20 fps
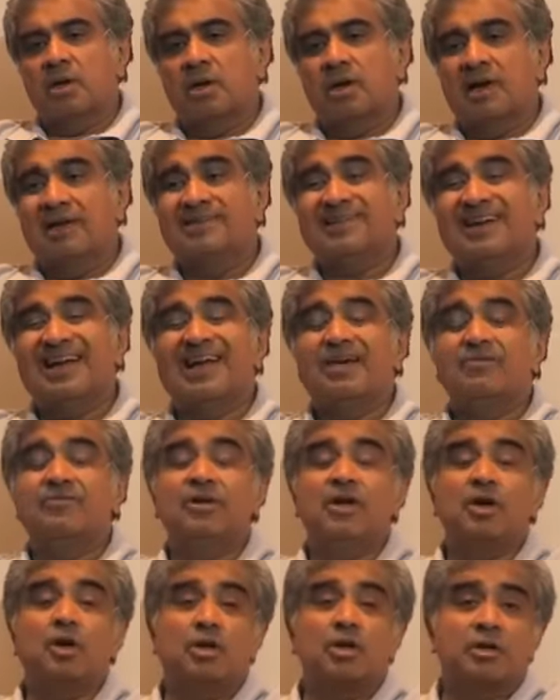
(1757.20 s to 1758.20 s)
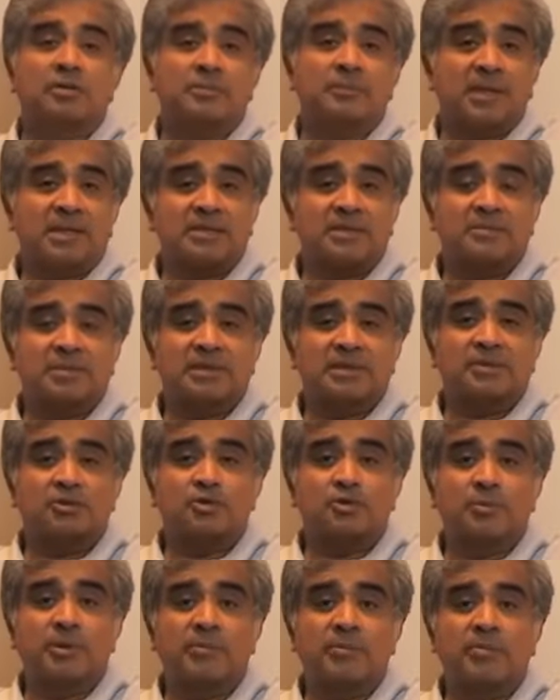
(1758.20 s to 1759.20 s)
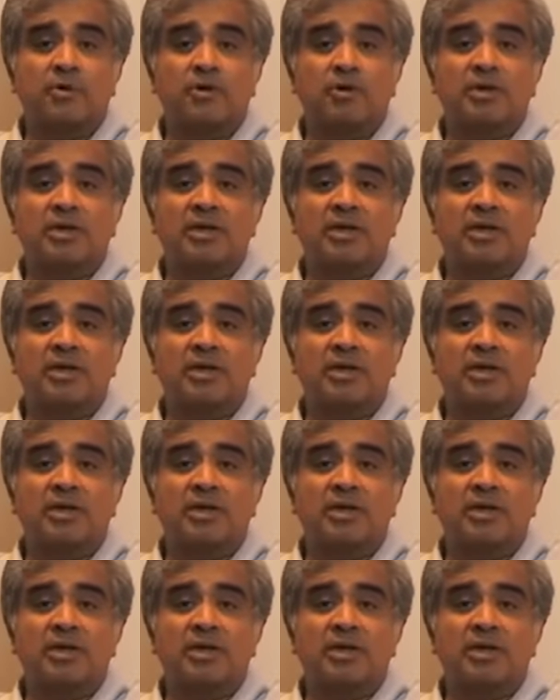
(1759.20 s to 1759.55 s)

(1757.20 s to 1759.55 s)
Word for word: Has every order passed by the Supreme Court